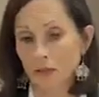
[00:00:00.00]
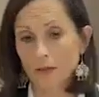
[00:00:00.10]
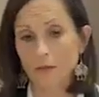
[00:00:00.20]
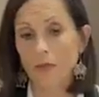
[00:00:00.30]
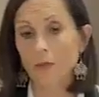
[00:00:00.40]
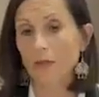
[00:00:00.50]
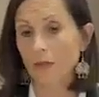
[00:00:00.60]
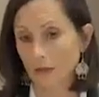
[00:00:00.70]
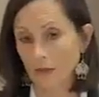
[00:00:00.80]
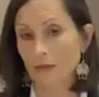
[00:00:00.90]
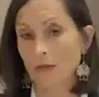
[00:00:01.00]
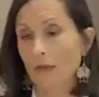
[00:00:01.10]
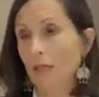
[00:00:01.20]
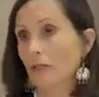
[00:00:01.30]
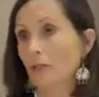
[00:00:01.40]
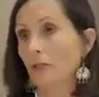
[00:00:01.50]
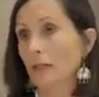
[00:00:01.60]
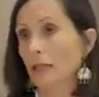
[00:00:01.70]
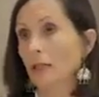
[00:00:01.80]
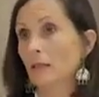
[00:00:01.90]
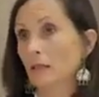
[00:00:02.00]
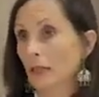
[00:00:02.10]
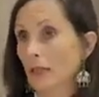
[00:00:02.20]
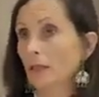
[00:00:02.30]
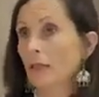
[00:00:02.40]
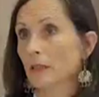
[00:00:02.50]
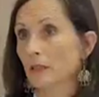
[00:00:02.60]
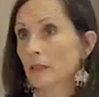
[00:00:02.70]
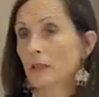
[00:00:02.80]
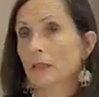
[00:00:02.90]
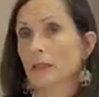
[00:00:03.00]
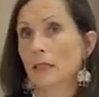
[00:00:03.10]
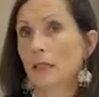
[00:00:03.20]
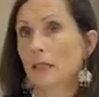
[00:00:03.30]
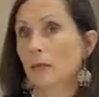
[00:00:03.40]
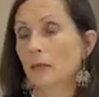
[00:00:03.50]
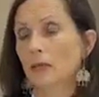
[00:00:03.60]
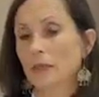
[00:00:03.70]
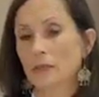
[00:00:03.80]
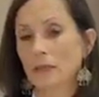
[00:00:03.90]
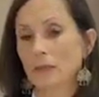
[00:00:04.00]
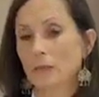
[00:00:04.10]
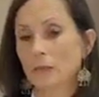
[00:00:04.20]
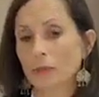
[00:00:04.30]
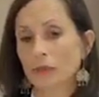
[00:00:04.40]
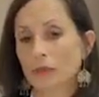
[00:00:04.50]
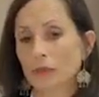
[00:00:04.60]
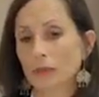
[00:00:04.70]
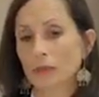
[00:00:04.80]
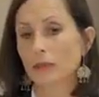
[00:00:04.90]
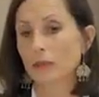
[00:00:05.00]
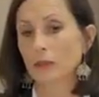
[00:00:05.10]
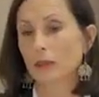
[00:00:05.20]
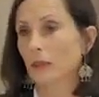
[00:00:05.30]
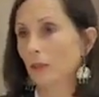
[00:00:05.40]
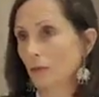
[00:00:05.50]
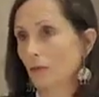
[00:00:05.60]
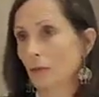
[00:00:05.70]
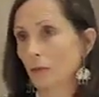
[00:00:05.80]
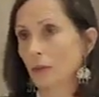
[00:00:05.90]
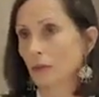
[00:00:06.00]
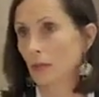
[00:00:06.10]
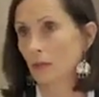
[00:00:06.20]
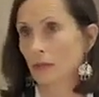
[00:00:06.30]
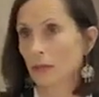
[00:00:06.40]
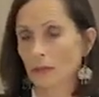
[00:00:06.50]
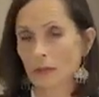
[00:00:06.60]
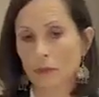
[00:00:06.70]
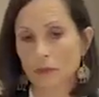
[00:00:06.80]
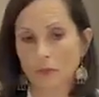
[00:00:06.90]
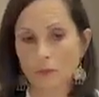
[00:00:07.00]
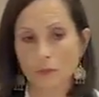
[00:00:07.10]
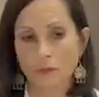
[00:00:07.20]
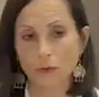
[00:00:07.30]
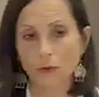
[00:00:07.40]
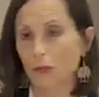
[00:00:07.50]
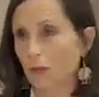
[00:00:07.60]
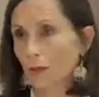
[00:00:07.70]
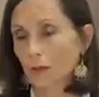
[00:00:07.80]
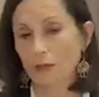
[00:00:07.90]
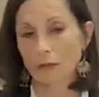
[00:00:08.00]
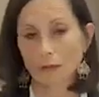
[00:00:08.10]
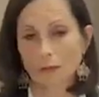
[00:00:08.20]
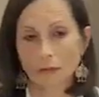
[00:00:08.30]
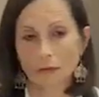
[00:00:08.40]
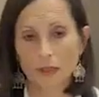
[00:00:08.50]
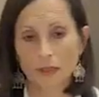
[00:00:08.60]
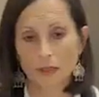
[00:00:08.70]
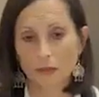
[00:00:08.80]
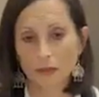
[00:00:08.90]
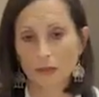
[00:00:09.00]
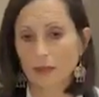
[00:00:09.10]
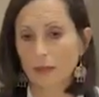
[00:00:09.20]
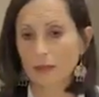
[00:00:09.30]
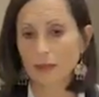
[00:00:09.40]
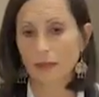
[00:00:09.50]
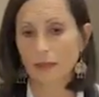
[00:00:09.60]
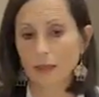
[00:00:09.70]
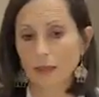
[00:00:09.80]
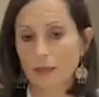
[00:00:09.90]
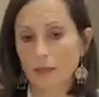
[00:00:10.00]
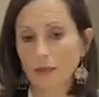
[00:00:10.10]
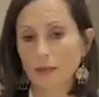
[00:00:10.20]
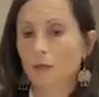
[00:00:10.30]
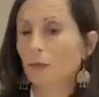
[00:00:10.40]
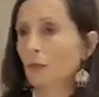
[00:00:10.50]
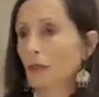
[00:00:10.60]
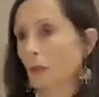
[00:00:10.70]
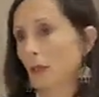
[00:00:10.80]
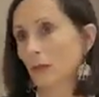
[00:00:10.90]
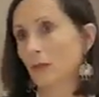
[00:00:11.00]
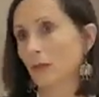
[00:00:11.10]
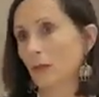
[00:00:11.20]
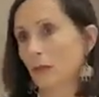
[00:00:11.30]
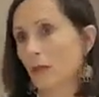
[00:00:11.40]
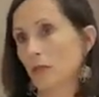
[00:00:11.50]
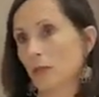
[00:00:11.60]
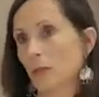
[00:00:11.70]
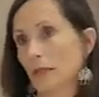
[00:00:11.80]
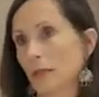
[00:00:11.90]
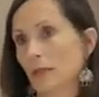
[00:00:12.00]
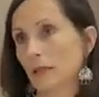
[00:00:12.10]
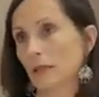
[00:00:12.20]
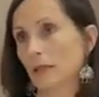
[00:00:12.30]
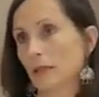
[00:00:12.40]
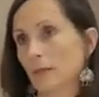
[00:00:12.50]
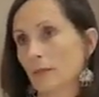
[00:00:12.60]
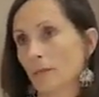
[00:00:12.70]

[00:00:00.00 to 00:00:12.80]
Yes, maybe have an action plan on how can this, because this is not enough. I mean, as I mentioned before, and you said it as well, this will be about changing mindsets.